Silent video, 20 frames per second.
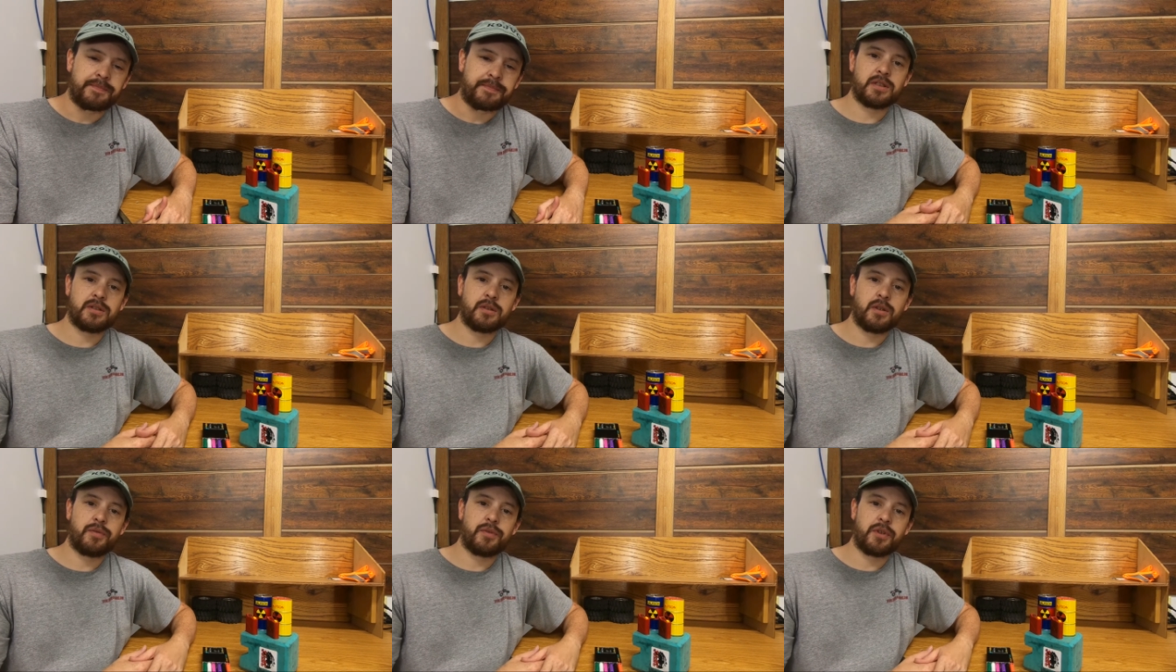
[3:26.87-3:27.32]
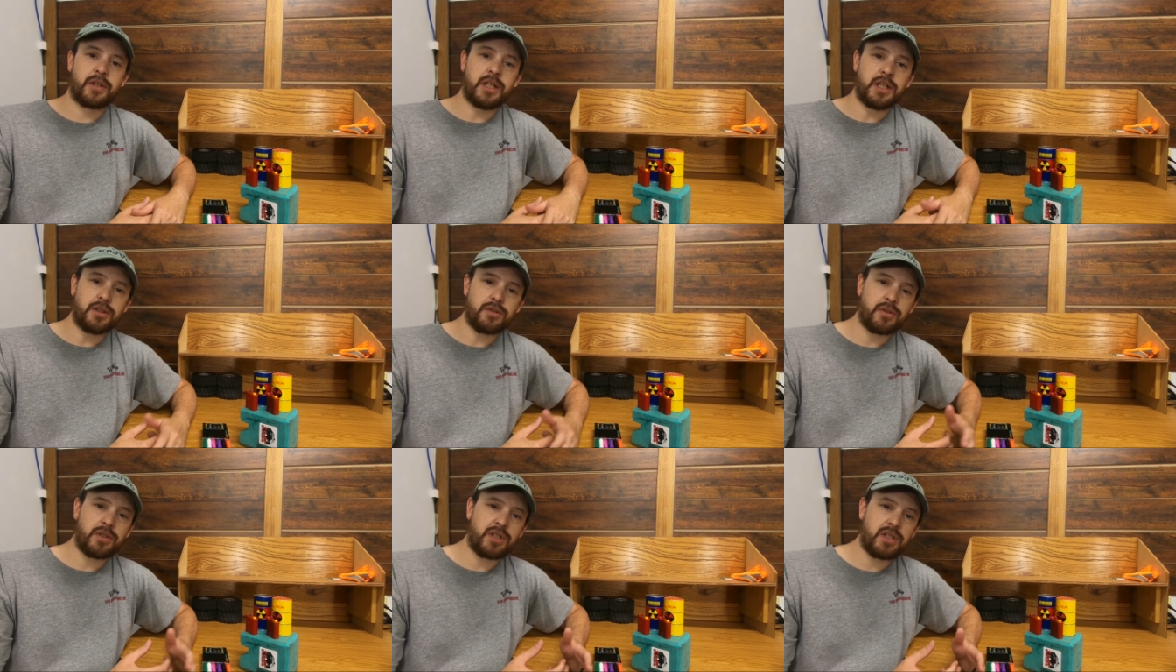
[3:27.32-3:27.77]
So if you're
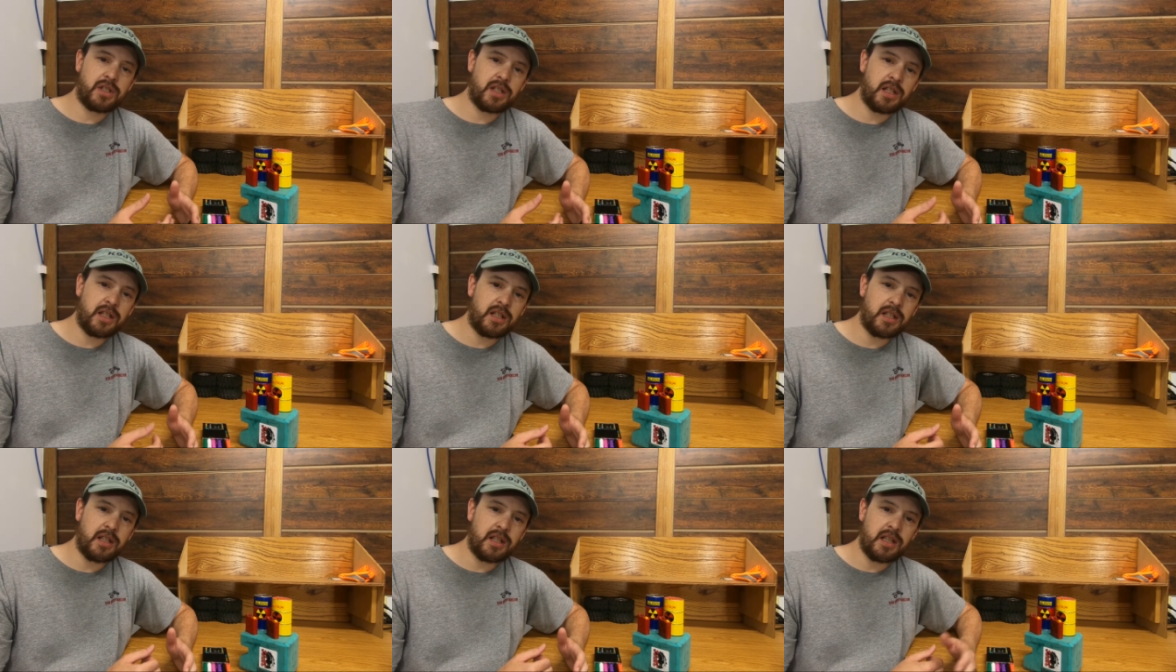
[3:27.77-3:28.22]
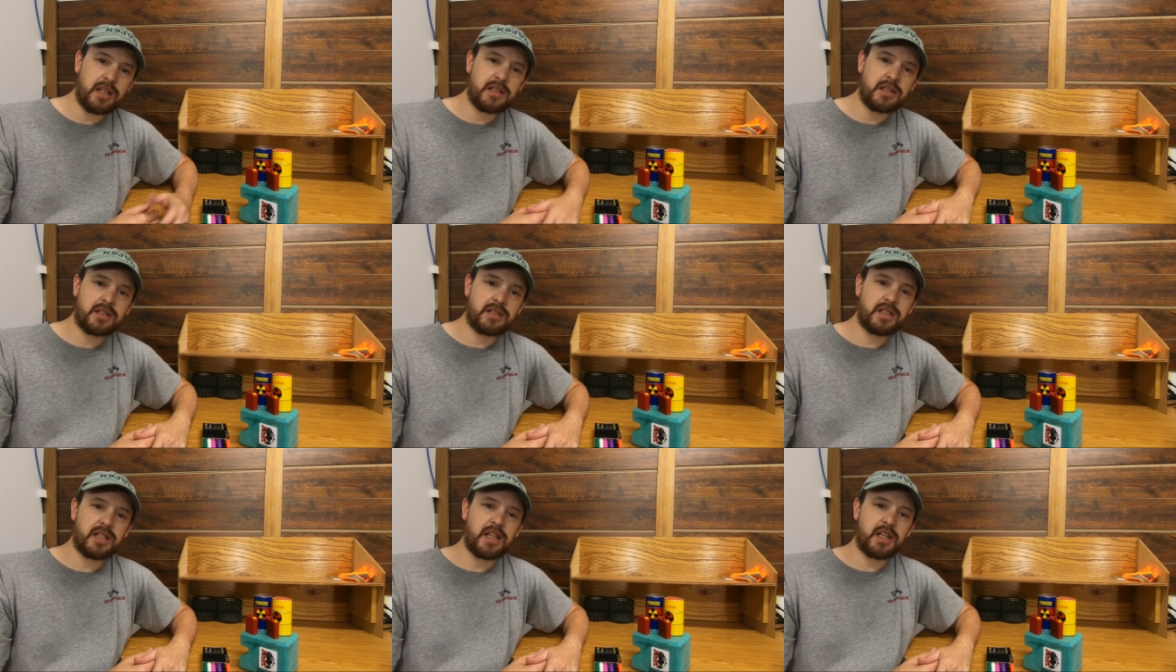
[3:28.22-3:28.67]
interested in
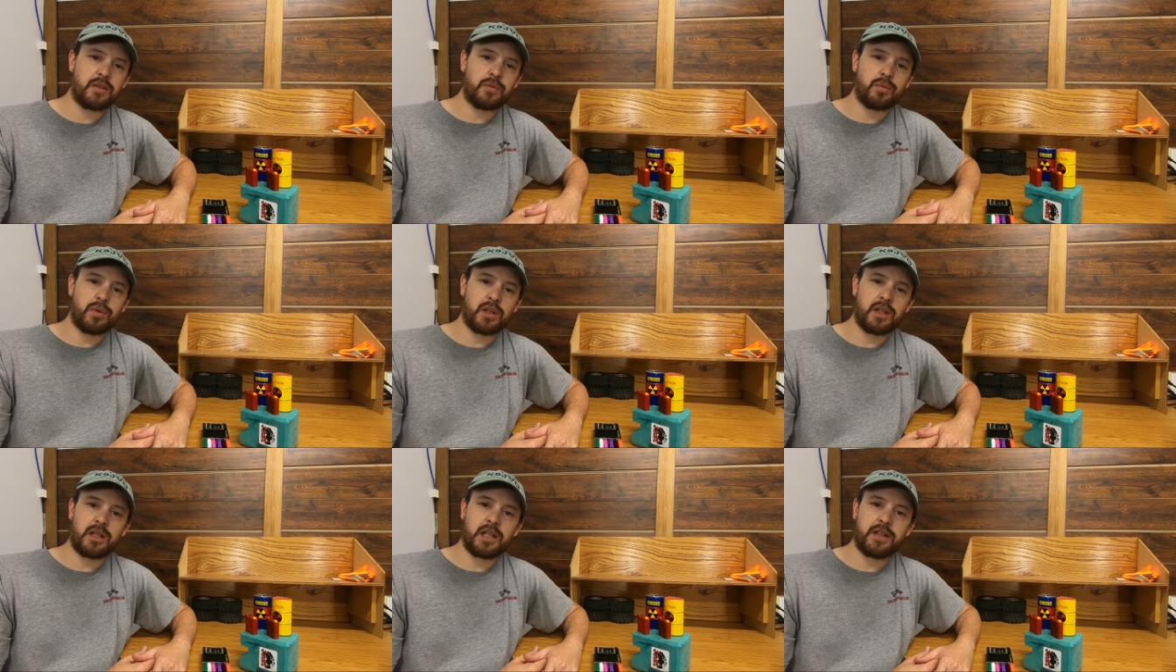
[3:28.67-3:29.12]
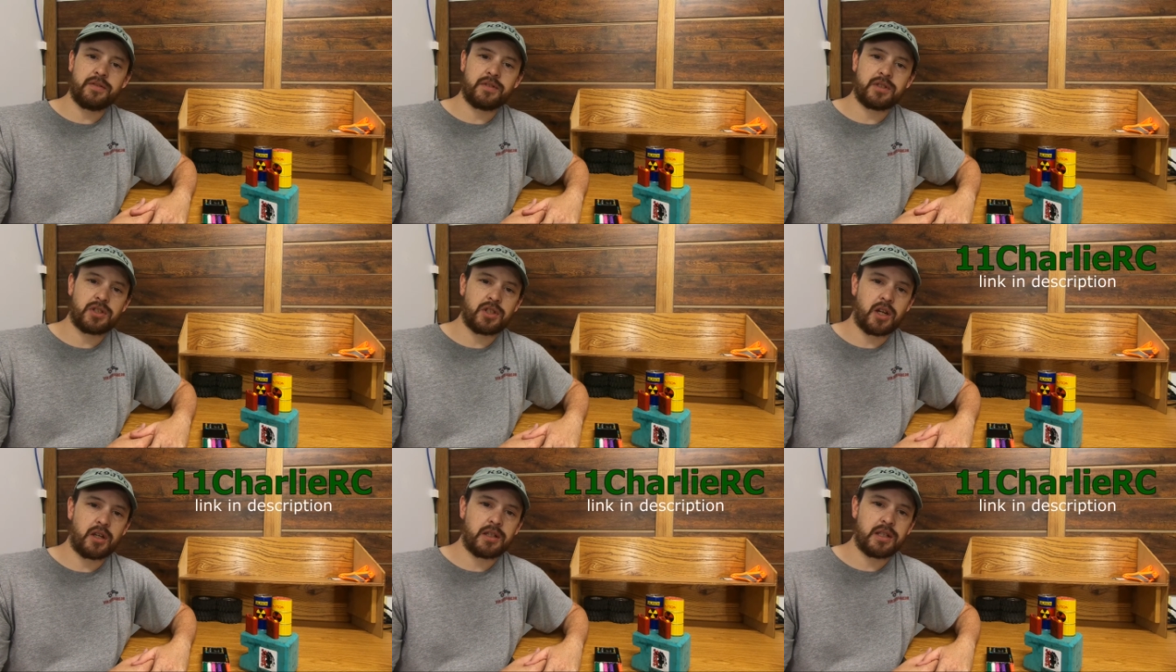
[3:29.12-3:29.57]
seeing what
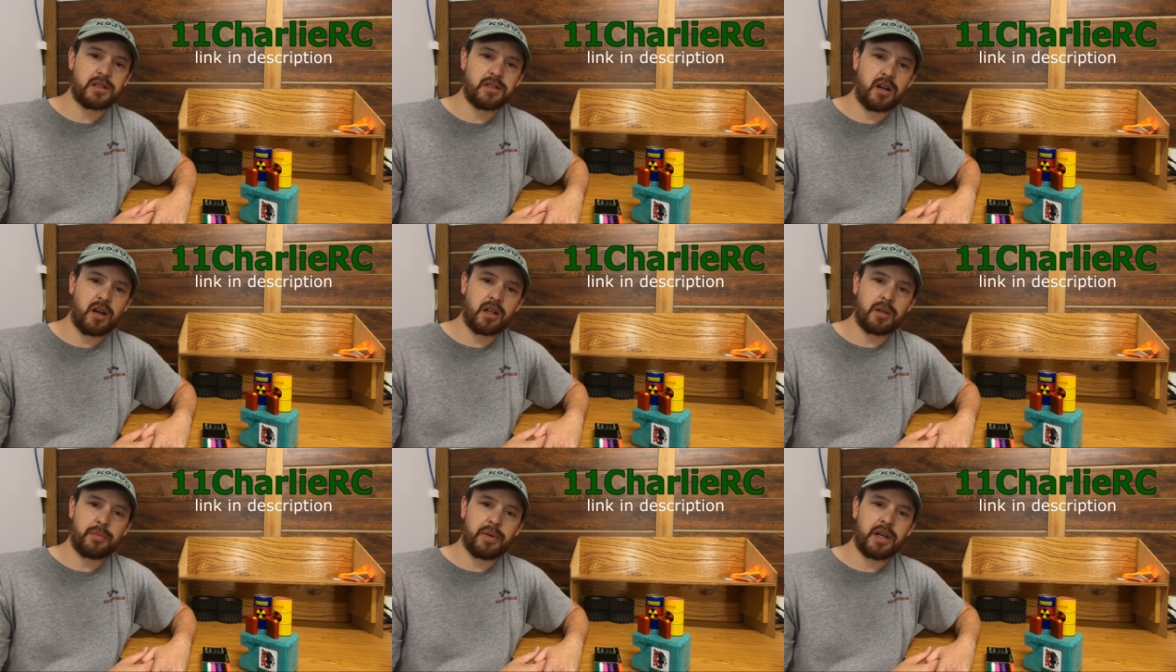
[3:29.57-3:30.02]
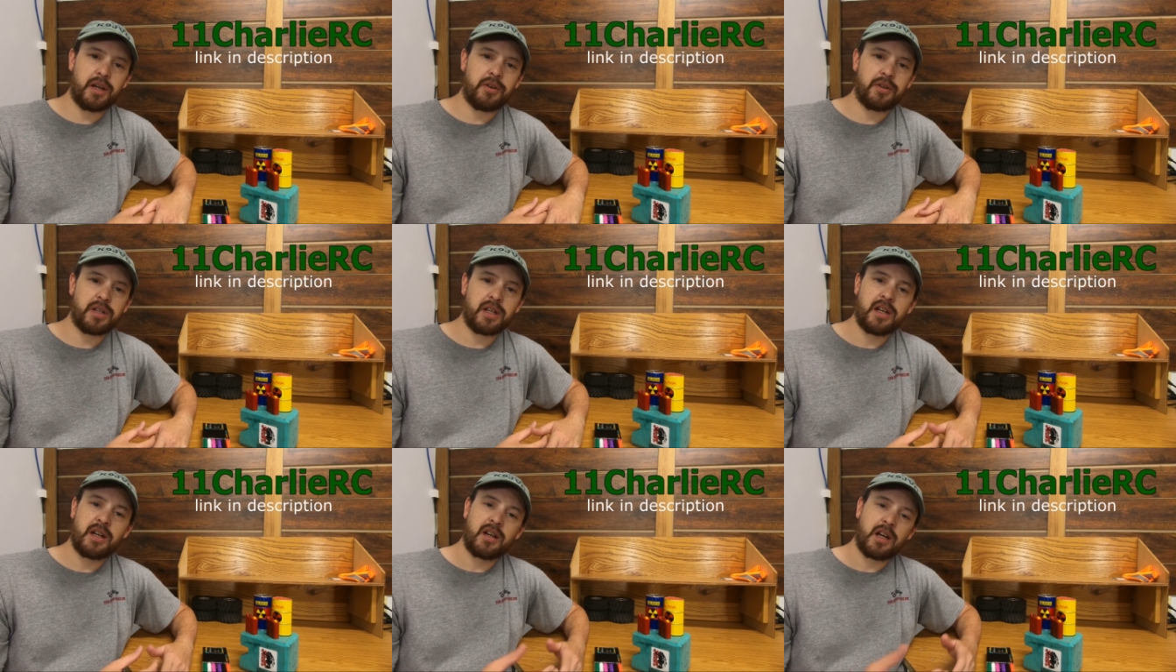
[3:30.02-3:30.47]
11Charlie is all
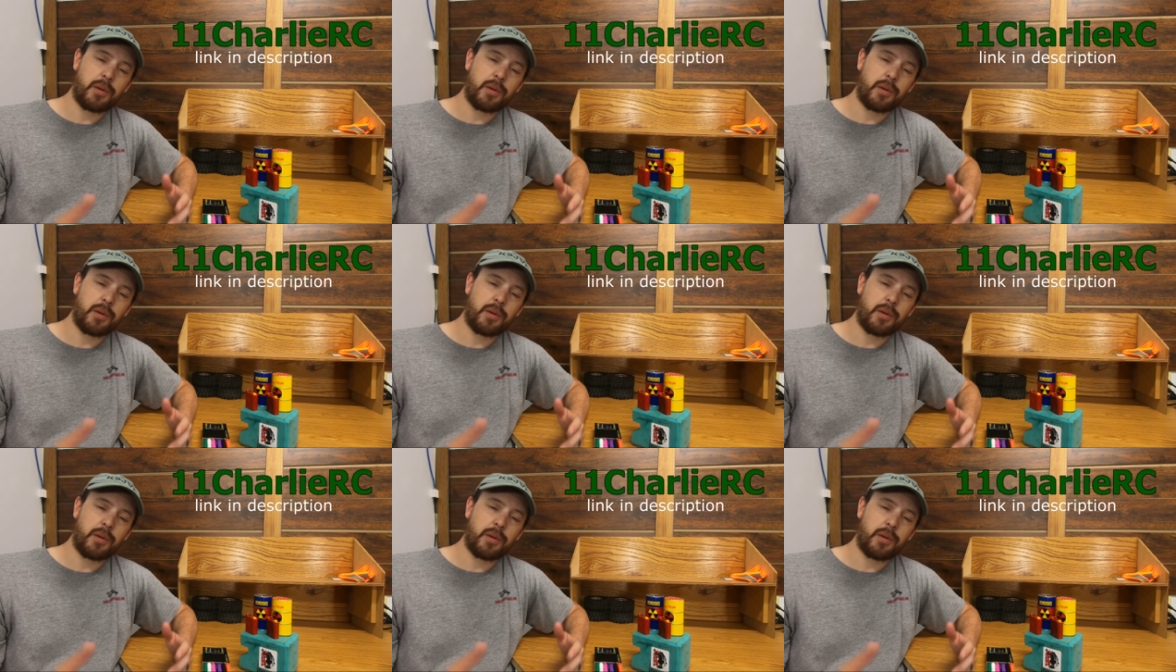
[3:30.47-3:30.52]
about,